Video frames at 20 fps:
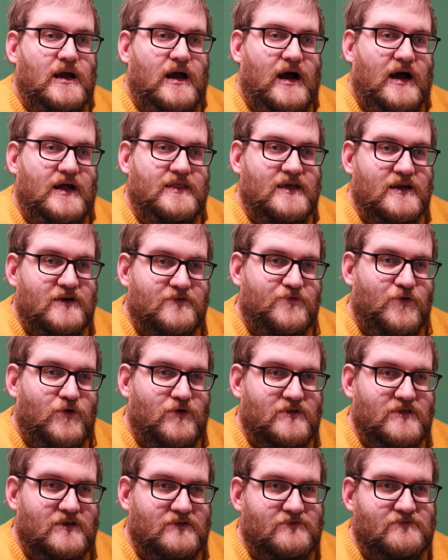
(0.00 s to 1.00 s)
And
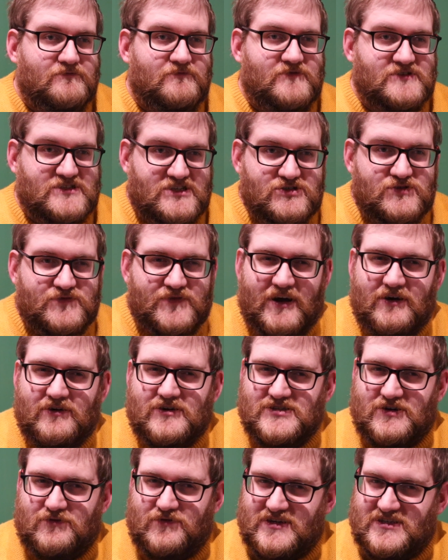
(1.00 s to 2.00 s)
therefore the residual
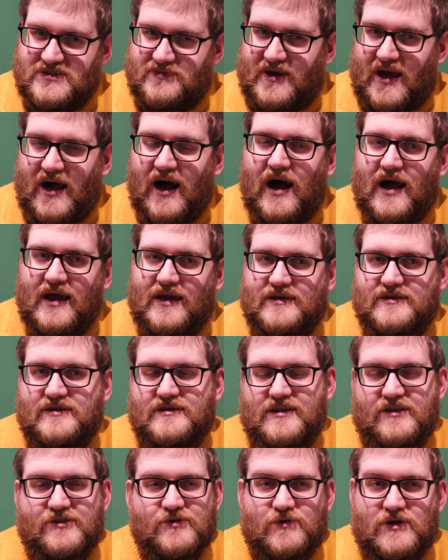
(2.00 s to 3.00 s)
values are reasonably high,
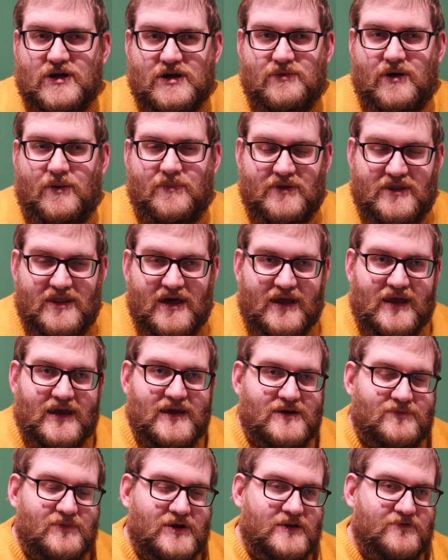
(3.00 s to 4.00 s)
and they don't come up with that
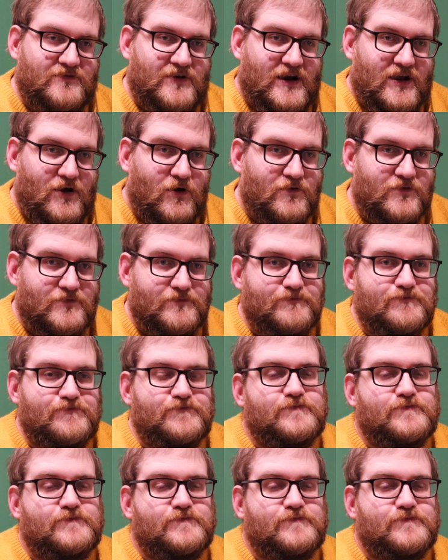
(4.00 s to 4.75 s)
kind of money very often.